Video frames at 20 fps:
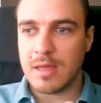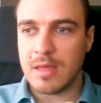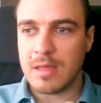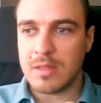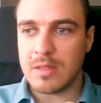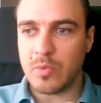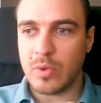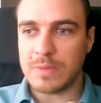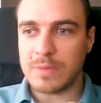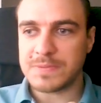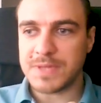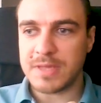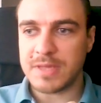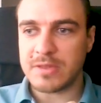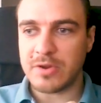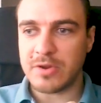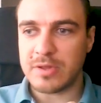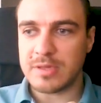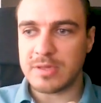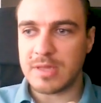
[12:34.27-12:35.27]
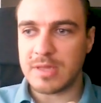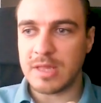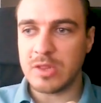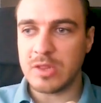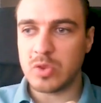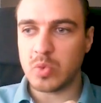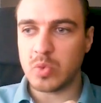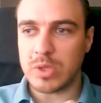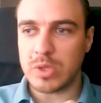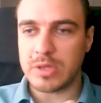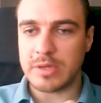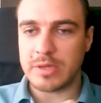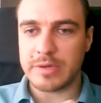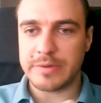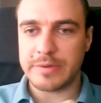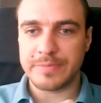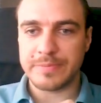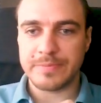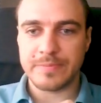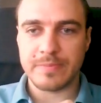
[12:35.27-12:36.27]
the website, Reddit and Twitter.
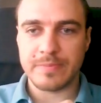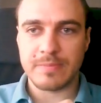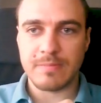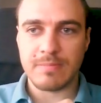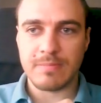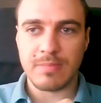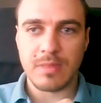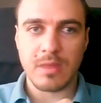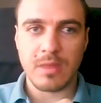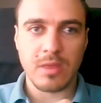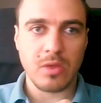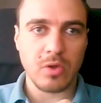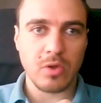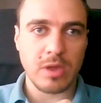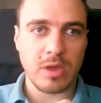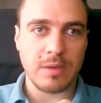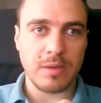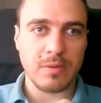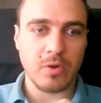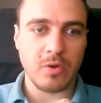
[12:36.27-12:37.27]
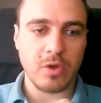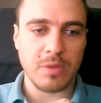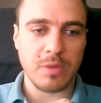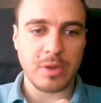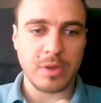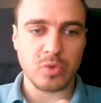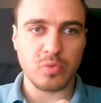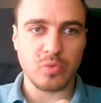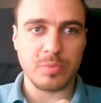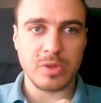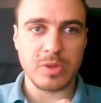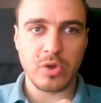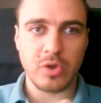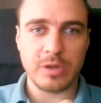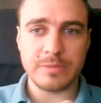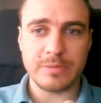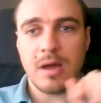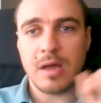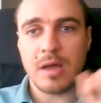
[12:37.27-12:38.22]
Okay, going back to Bitcoin.